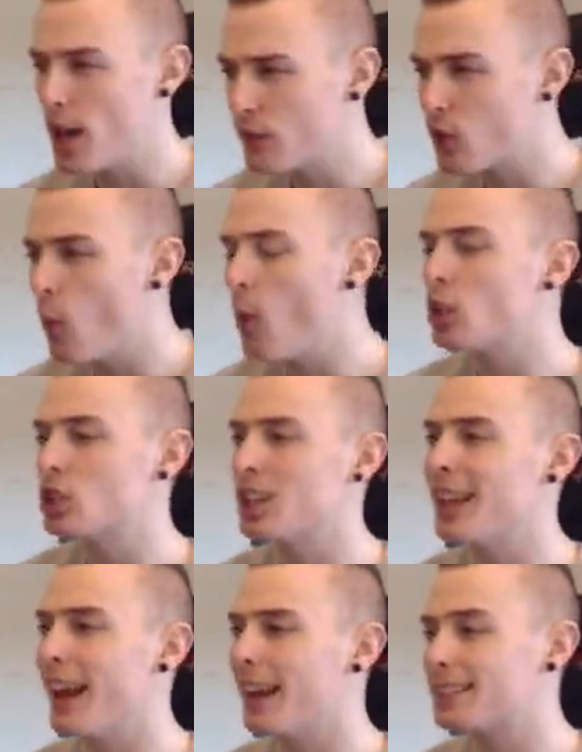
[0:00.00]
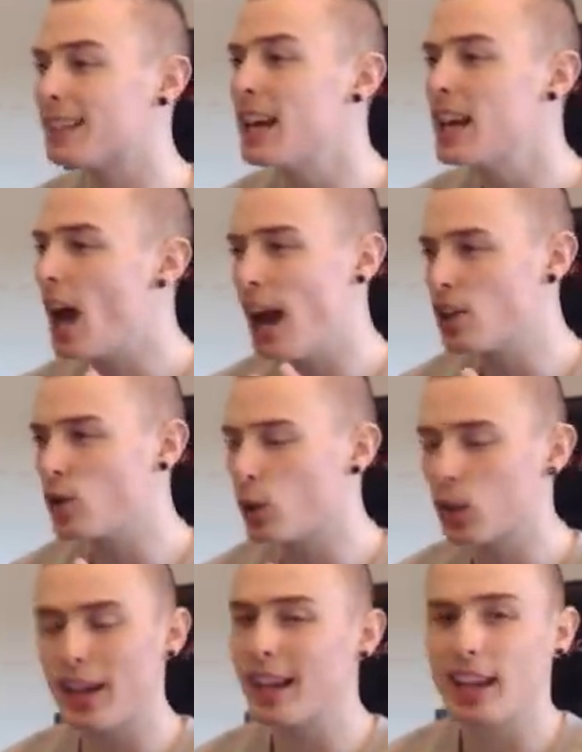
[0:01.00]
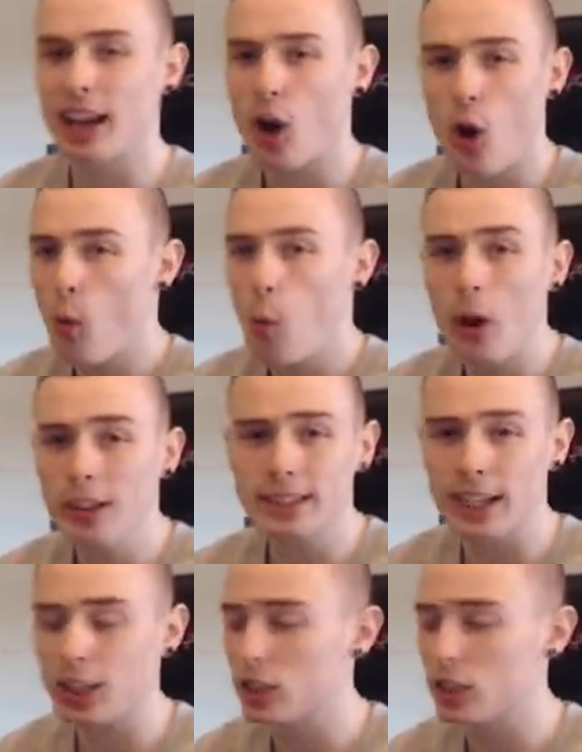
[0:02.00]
If you're watching this and you're thinking or wanting